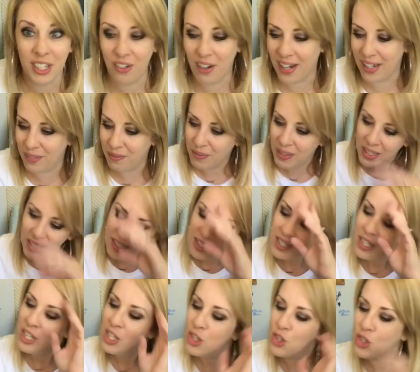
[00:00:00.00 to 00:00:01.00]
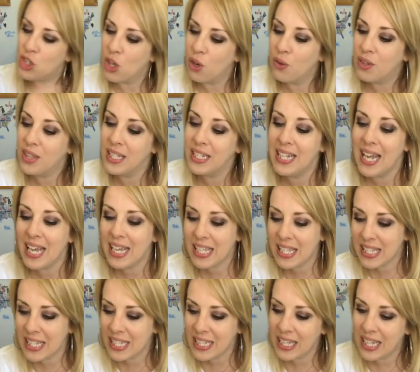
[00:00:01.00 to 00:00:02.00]
great. So the next
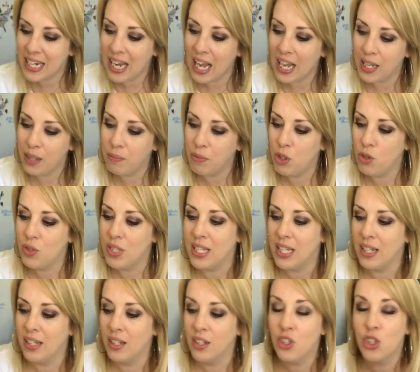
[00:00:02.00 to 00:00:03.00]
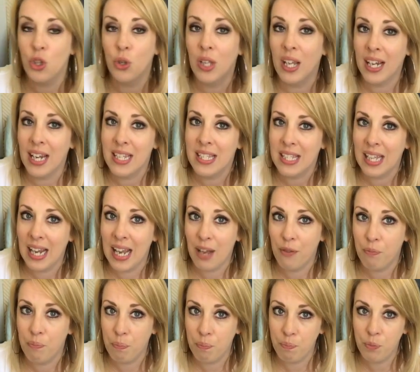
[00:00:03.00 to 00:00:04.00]
thing that I am using, so like I said, I have
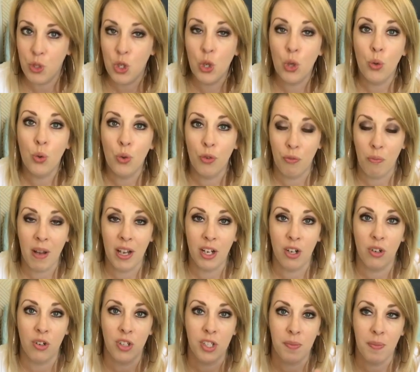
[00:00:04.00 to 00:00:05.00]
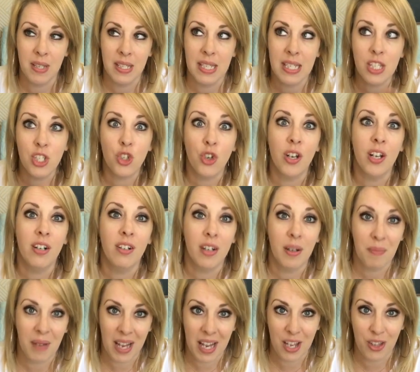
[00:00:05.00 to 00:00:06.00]
two of my girls, my 6th grader and
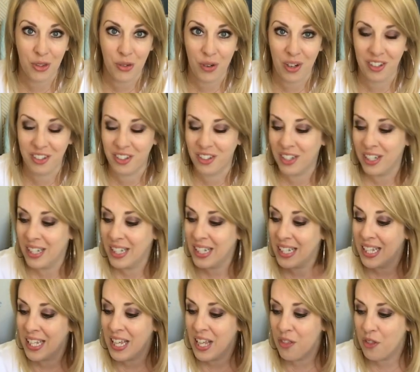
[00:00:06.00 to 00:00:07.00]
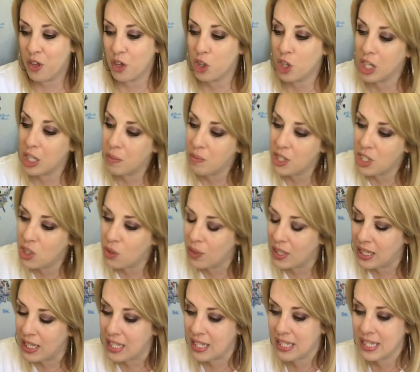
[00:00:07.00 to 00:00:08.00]
my 8th grader, that are going to be
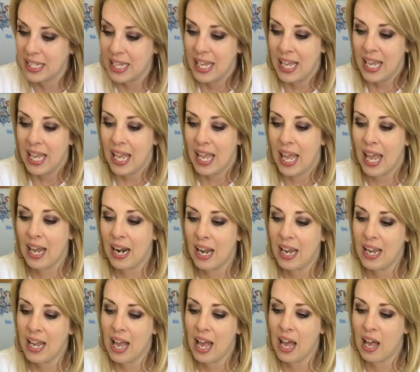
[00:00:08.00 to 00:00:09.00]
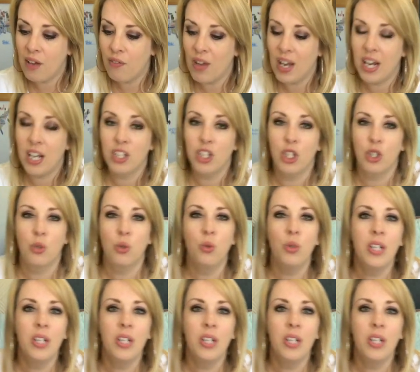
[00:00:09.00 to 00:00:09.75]
doing this. And I got the cool